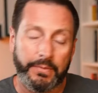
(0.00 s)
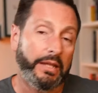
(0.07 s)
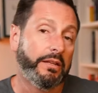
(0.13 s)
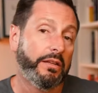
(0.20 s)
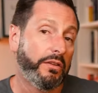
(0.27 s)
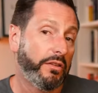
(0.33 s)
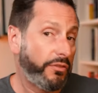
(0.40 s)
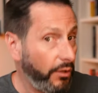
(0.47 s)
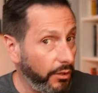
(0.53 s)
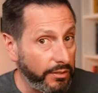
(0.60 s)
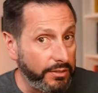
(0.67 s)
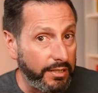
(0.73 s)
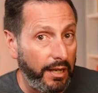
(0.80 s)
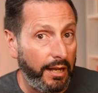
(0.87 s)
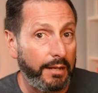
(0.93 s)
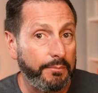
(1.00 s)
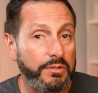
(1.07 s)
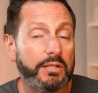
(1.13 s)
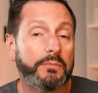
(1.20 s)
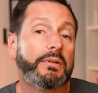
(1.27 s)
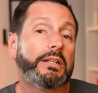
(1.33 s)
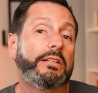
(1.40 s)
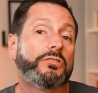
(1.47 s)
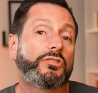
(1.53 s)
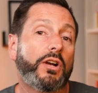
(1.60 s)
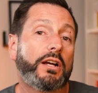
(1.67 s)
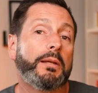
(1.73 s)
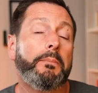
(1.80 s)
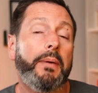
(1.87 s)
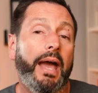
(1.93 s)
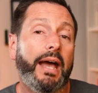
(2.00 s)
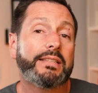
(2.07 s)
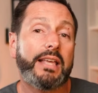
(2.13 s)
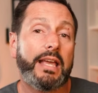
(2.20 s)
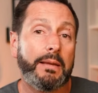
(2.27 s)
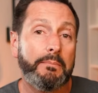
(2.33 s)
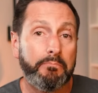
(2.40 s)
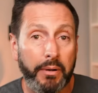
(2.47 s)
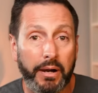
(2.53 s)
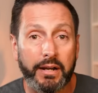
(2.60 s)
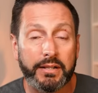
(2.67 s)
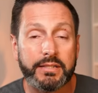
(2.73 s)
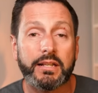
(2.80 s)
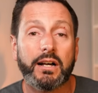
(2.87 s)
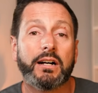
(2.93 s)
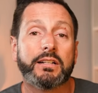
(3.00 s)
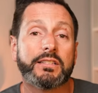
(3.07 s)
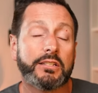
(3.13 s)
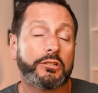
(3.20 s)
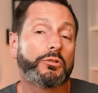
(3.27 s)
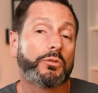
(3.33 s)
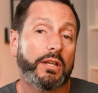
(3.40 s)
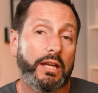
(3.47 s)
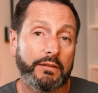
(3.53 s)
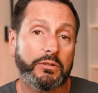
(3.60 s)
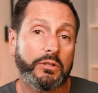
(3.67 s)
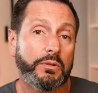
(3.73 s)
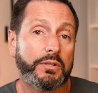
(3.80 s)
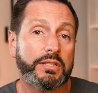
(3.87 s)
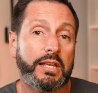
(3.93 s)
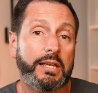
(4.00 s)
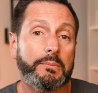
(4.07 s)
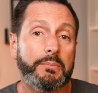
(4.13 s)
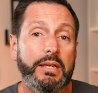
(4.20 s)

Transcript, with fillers: And then the third time, somebody tried to pass a bus on Central Avenue in St.